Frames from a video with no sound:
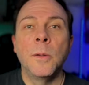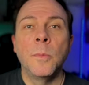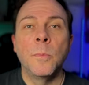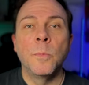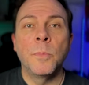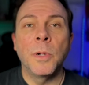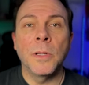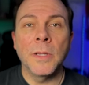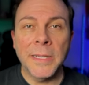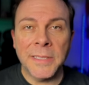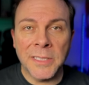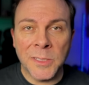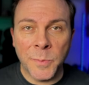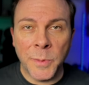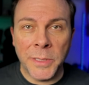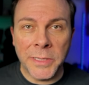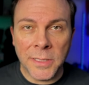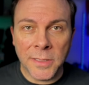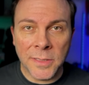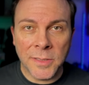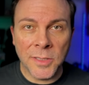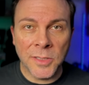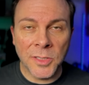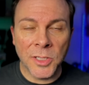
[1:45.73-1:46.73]
But let's split
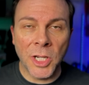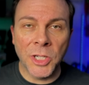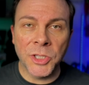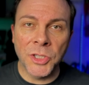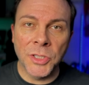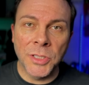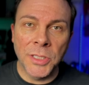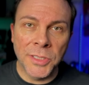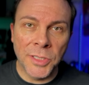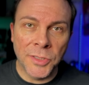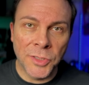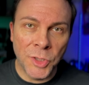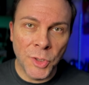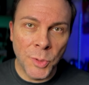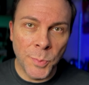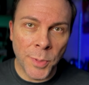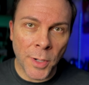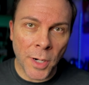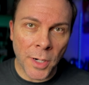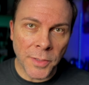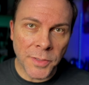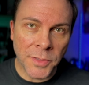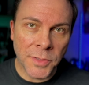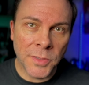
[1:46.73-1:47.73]
this discussion into two
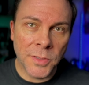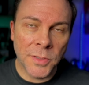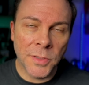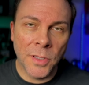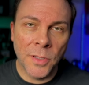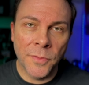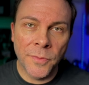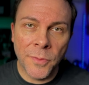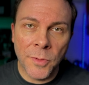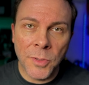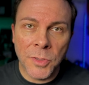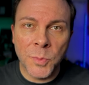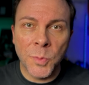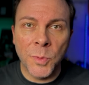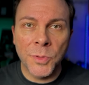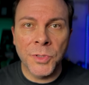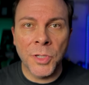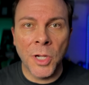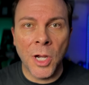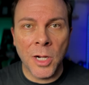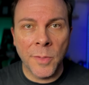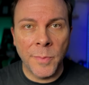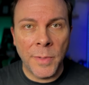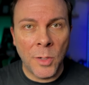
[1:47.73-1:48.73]
parts. First, we'll
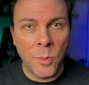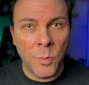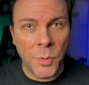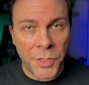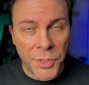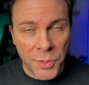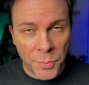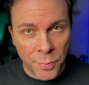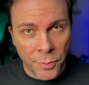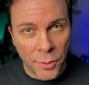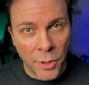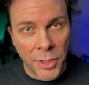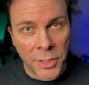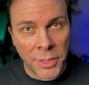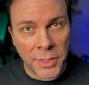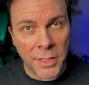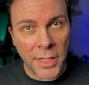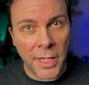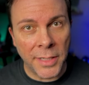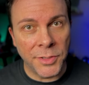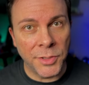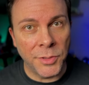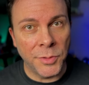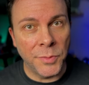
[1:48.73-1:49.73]
talk about when you're brought in
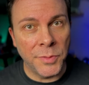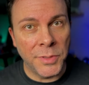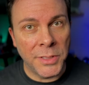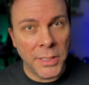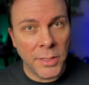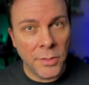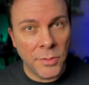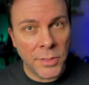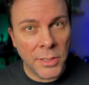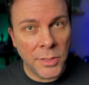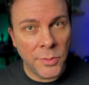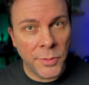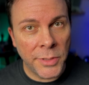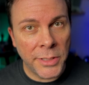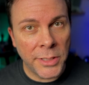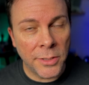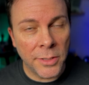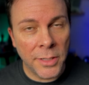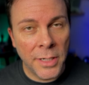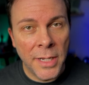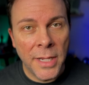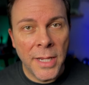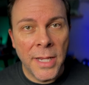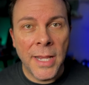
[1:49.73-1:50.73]
as a utility
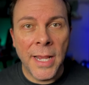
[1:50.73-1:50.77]
reader.